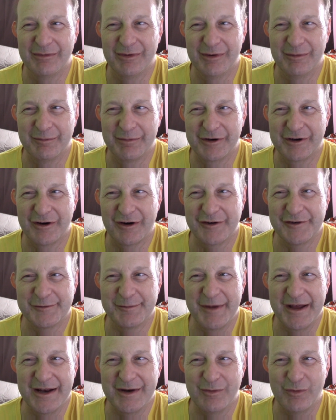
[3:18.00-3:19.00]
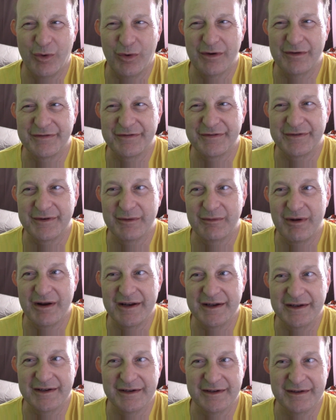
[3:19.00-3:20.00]
Picard's mad at Worf for
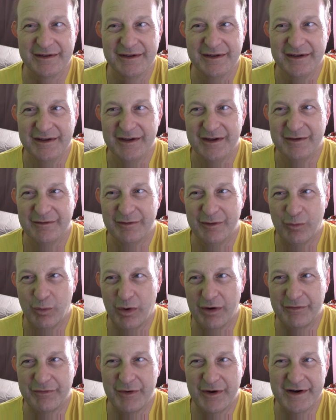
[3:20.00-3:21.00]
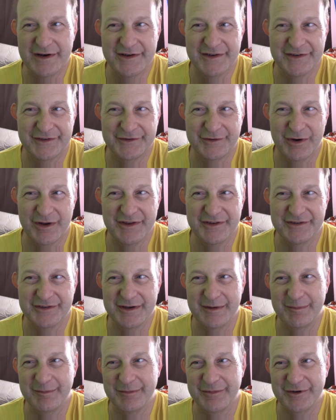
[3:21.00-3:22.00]
wanting to, where Worf wanted to destroy the
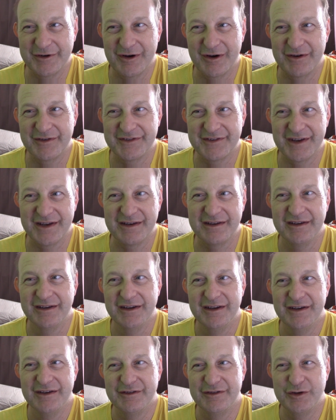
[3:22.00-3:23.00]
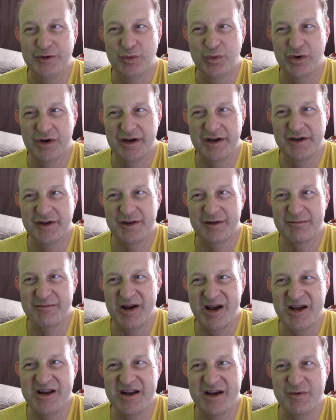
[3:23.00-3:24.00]
ship, and Picard said, if you were any other
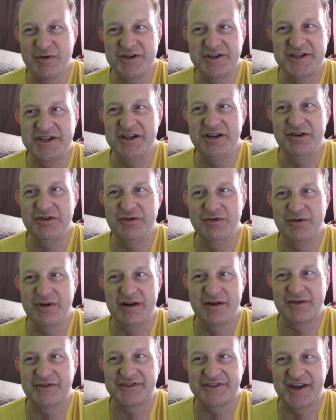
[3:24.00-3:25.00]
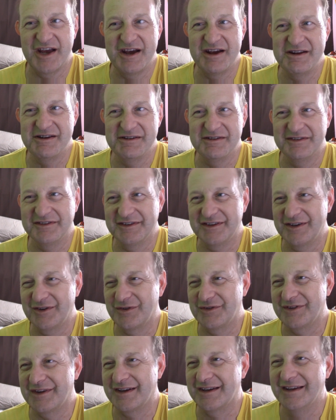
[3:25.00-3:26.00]
man, I would kill you where you stand. It
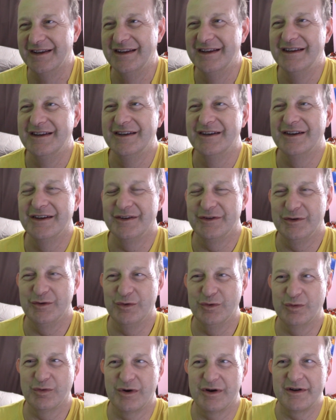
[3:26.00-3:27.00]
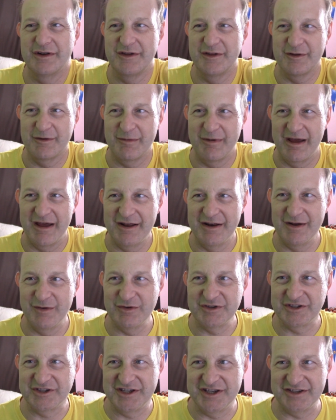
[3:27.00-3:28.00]
goes like, if you were any other man, I
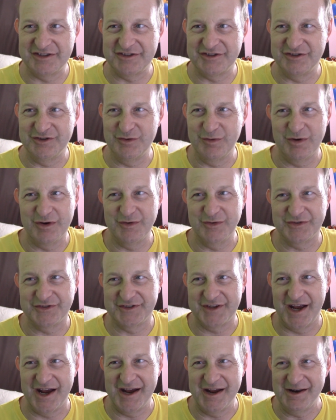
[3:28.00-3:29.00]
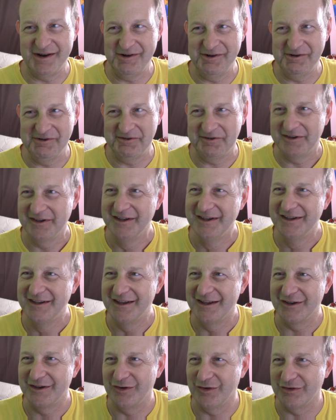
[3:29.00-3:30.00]
would kiss you where you stand.
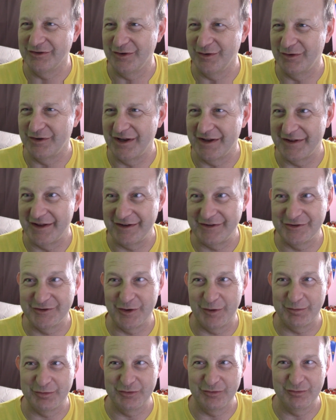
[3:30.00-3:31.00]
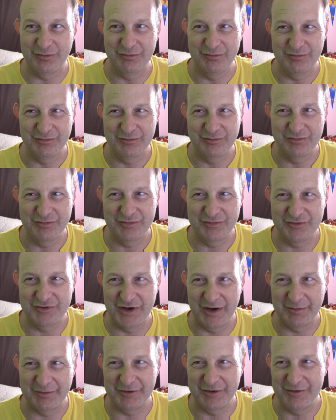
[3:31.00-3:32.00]
Because don't let that stop you,
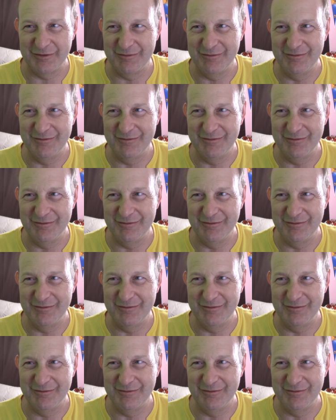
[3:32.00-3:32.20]
Captain.